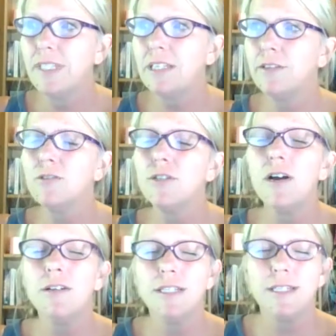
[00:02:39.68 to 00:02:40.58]
Those
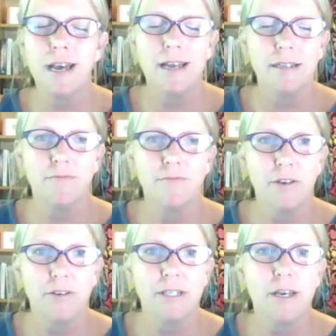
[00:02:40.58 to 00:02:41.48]
on-site
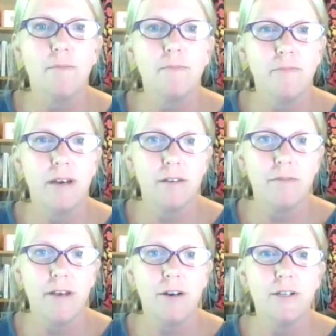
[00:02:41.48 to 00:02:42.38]
folks help
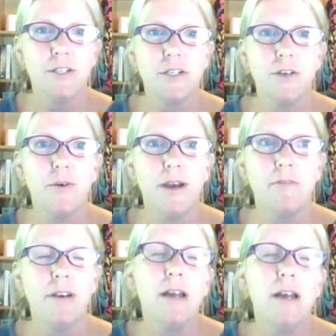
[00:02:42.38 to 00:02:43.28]
veterans who have
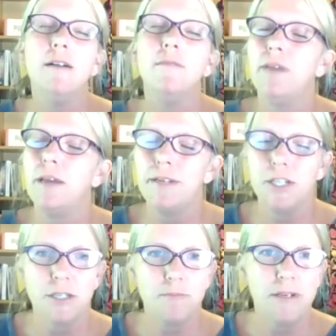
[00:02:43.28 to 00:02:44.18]
maybe
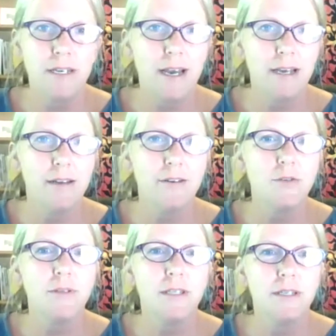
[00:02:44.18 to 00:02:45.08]
just been diagnosed
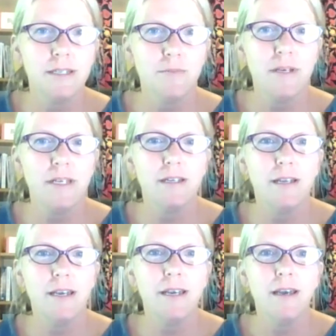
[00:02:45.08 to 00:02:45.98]
with a
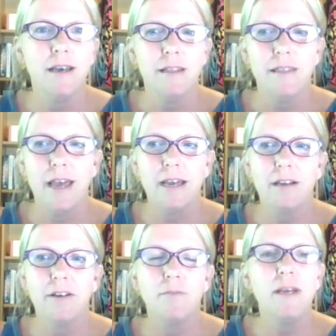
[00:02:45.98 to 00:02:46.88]
disability that
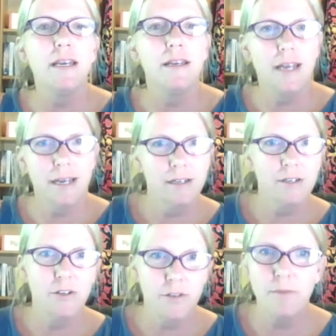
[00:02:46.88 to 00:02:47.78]
could be connected
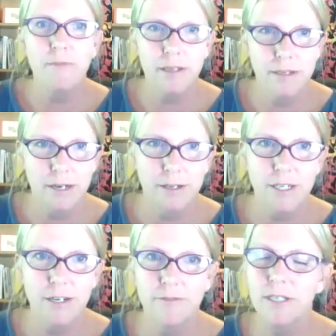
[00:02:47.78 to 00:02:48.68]
to their military
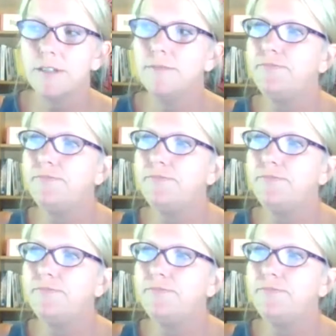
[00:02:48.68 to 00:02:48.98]
service.